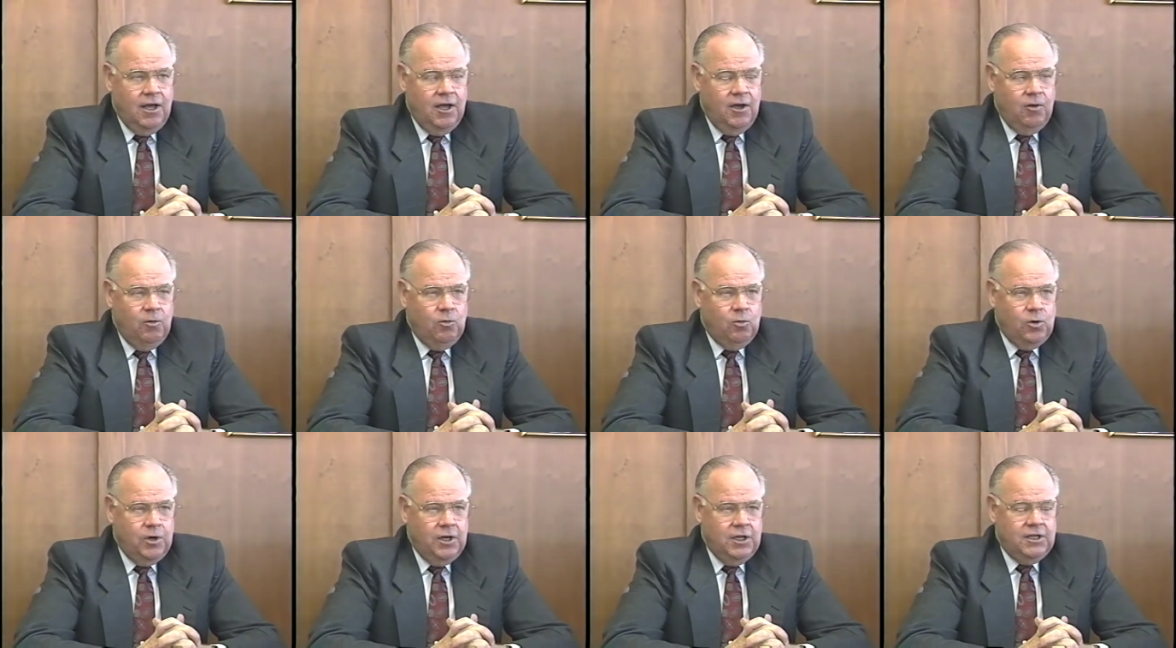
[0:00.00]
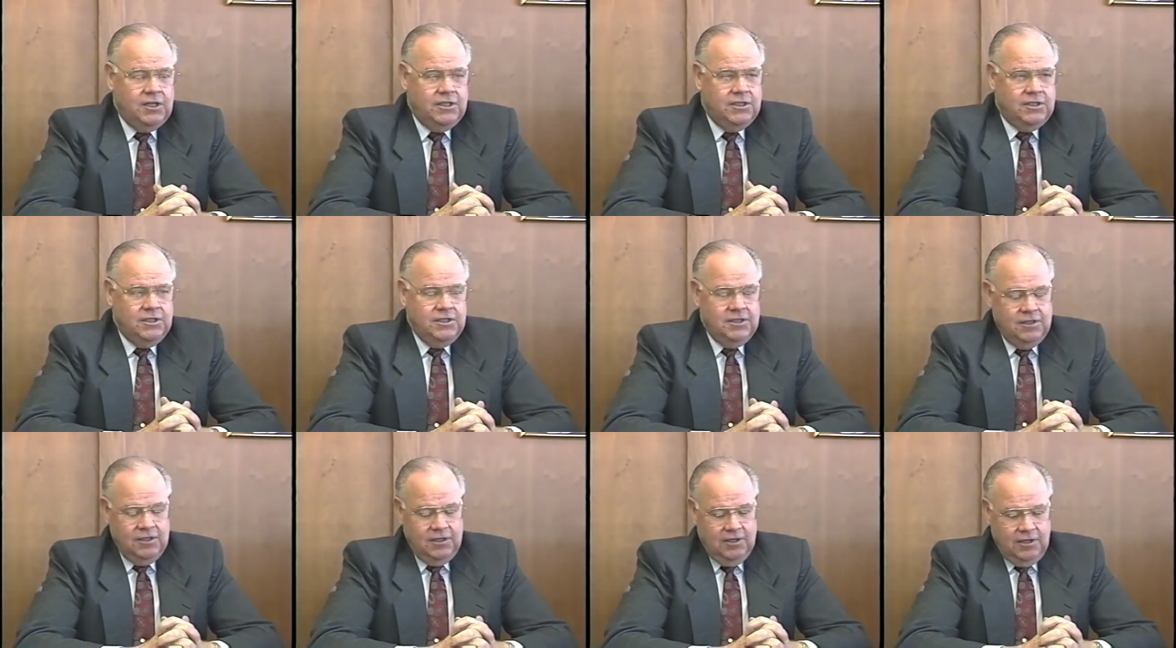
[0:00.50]

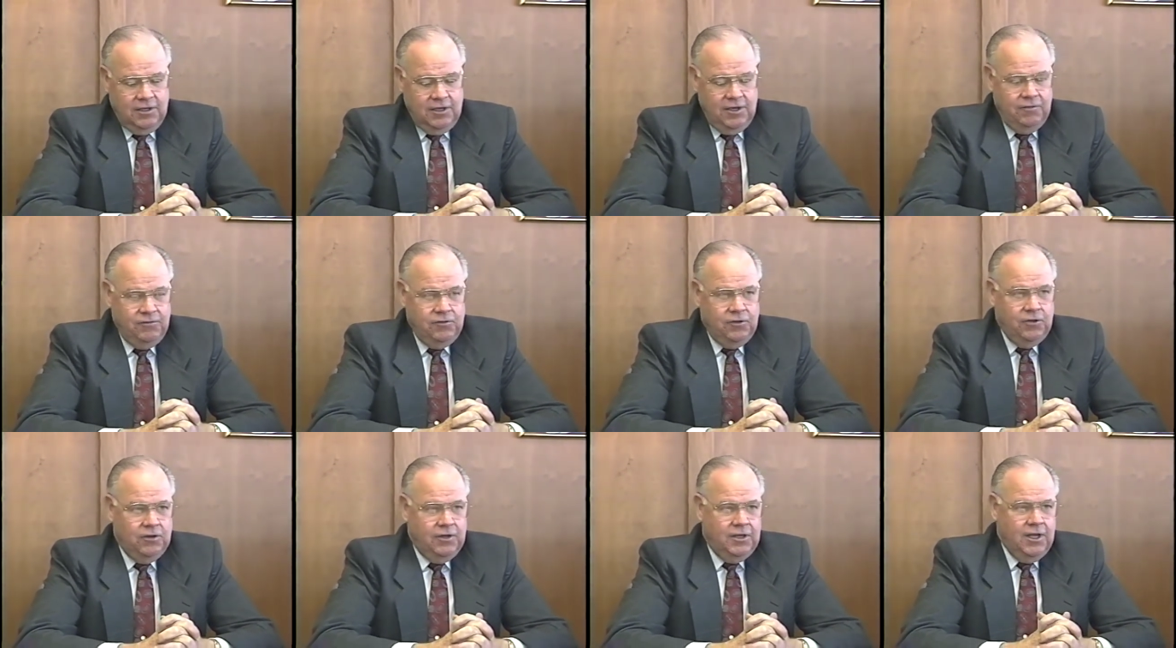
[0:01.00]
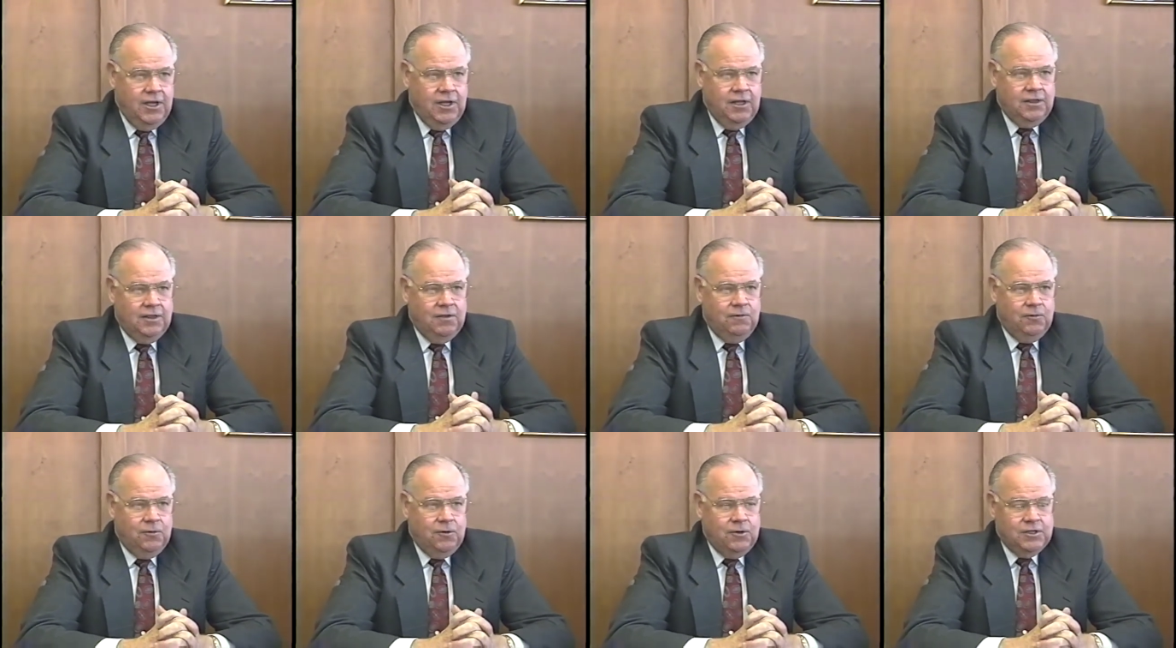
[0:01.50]
which if you take the
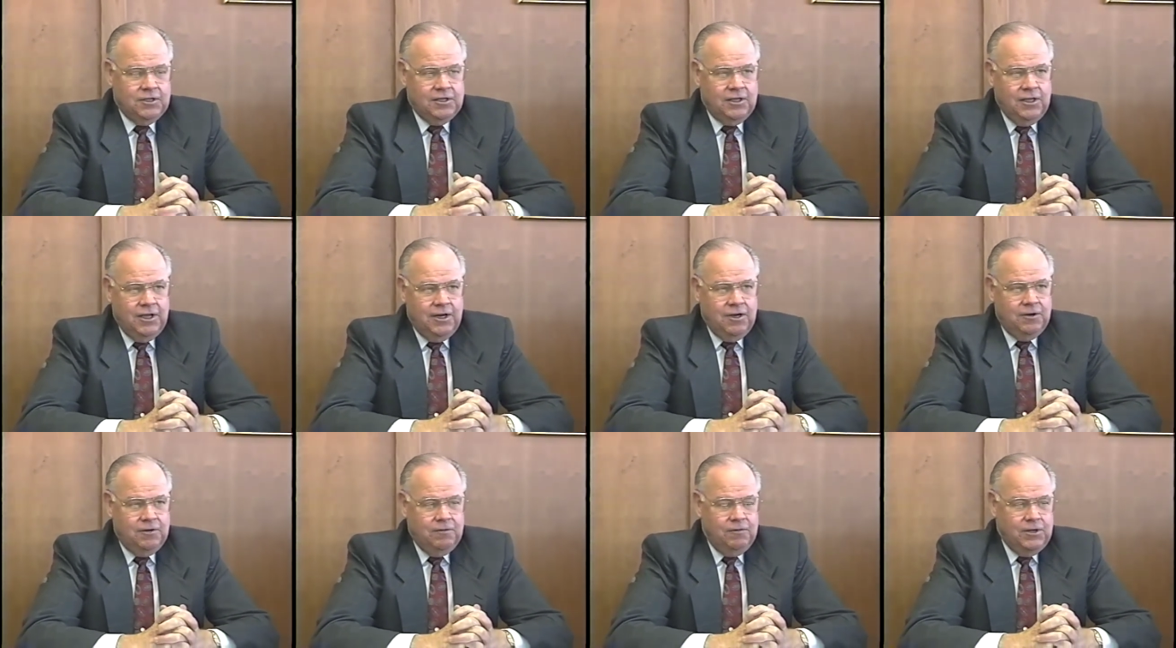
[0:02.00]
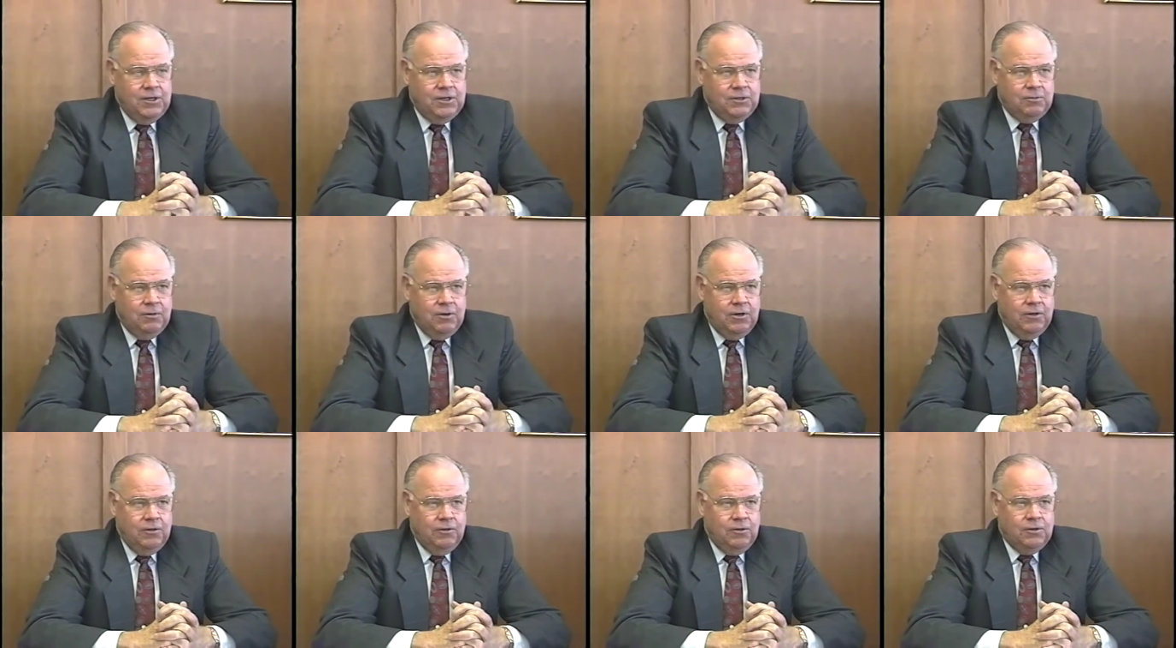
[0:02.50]
first letter of each
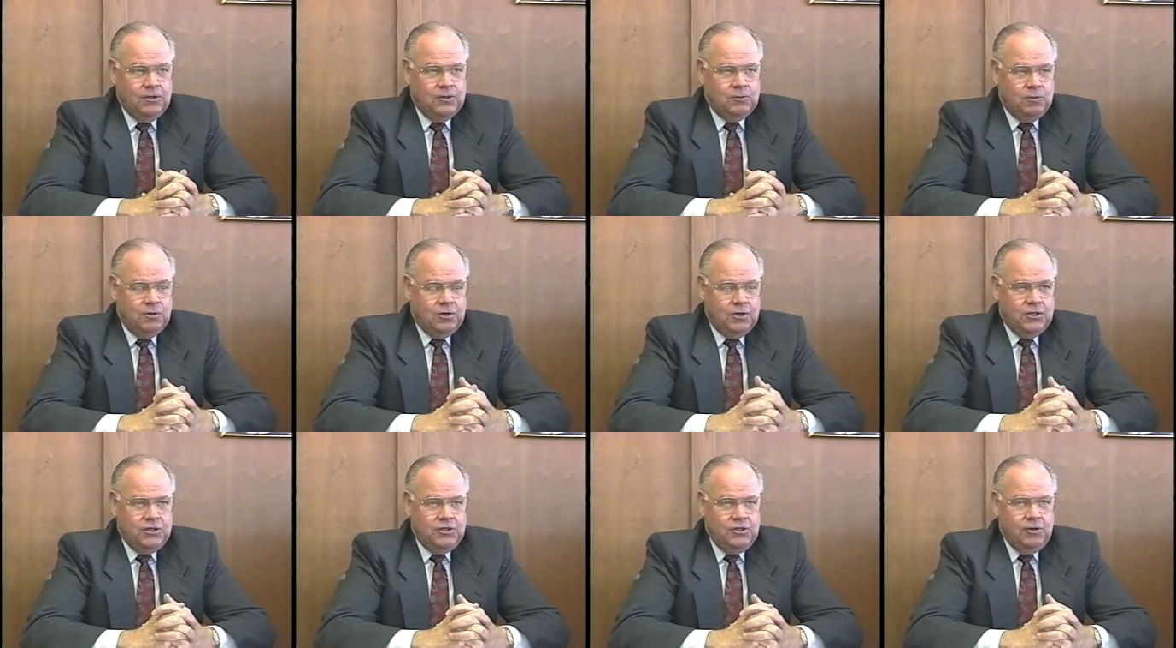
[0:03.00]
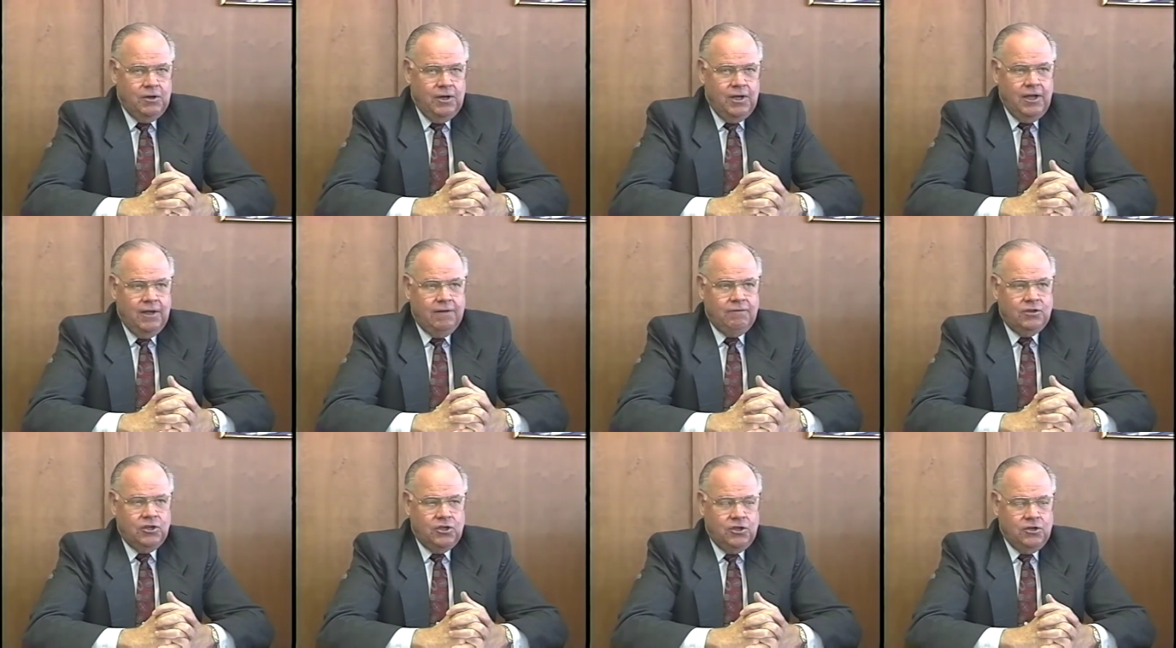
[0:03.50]
one of those words, you
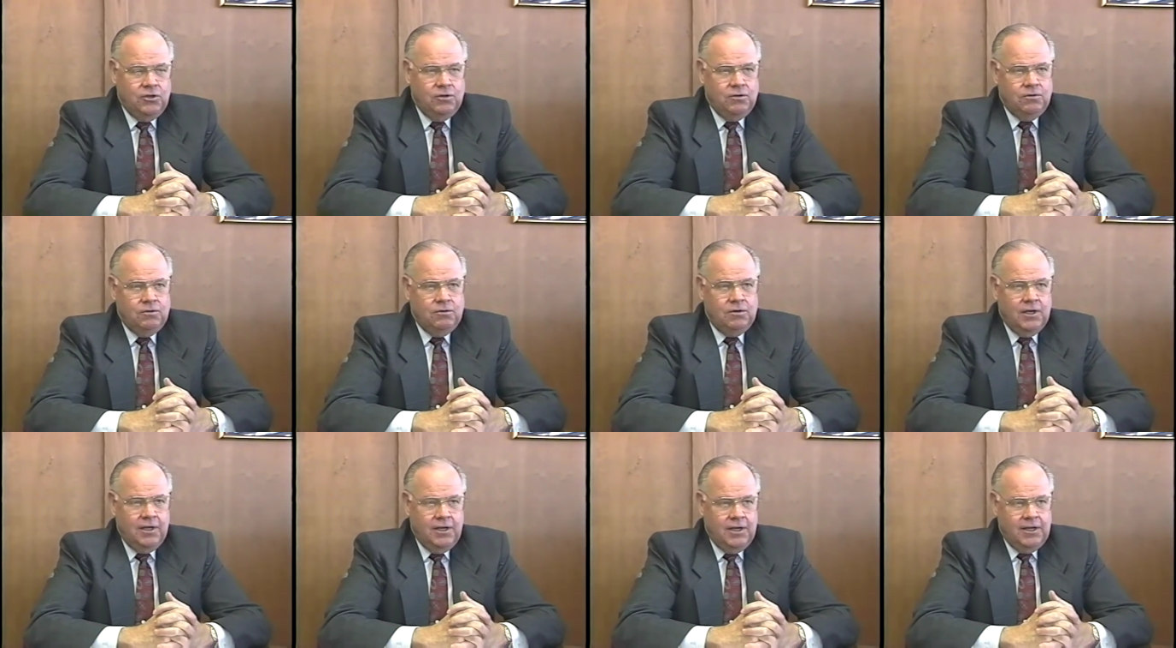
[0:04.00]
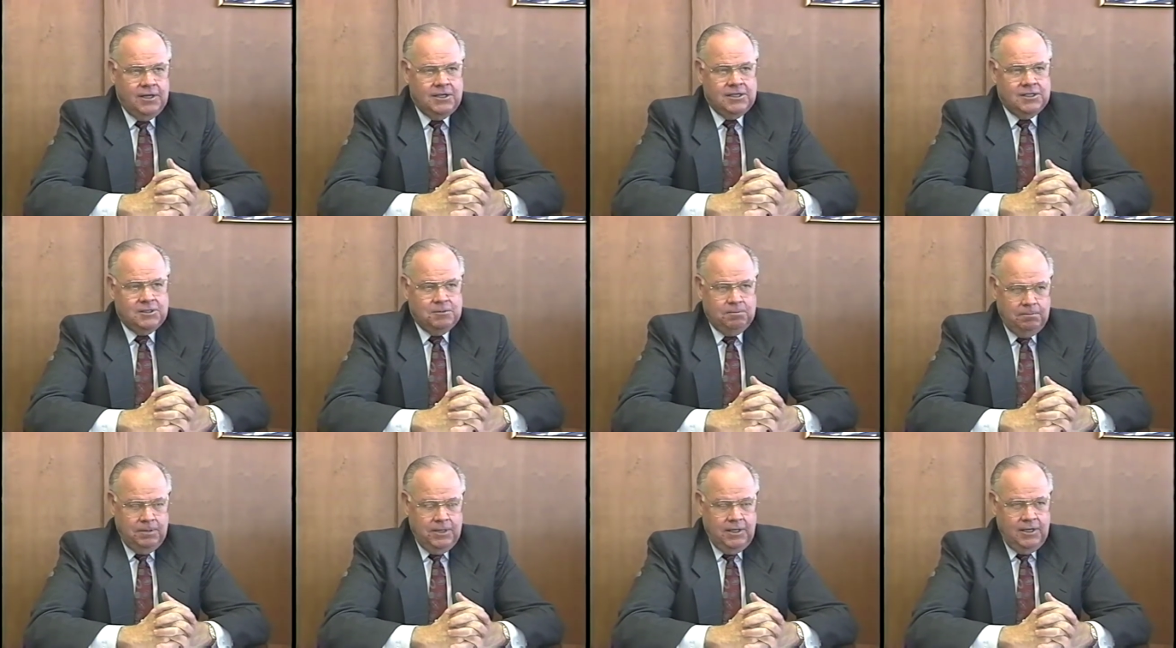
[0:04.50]
have
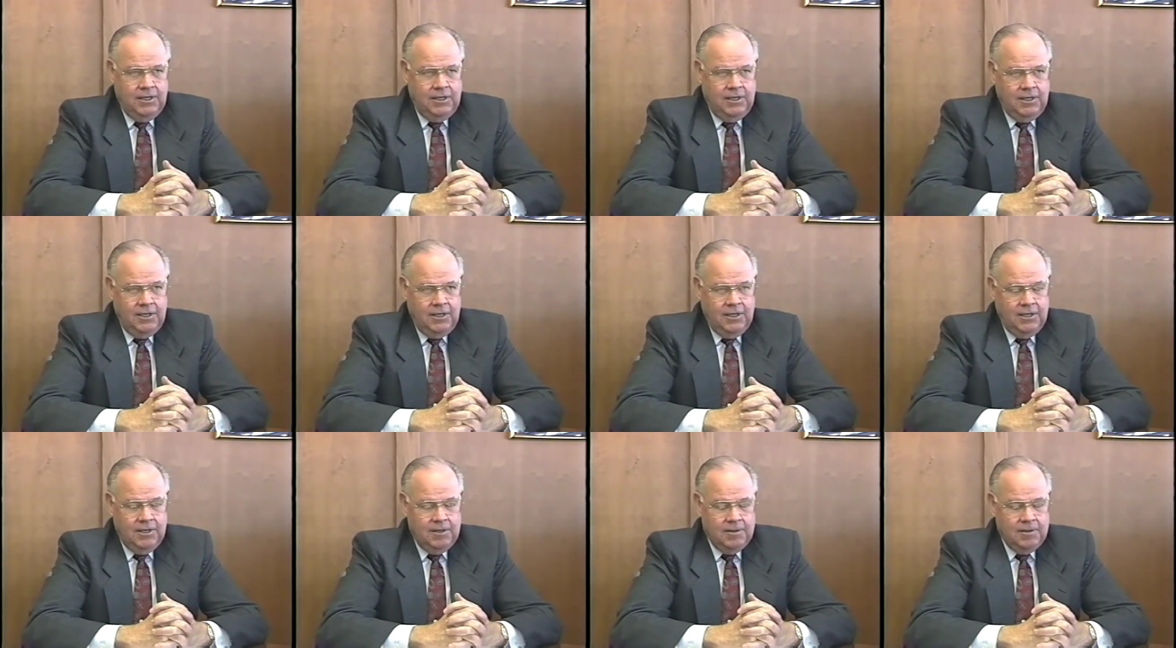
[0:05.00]
QSP,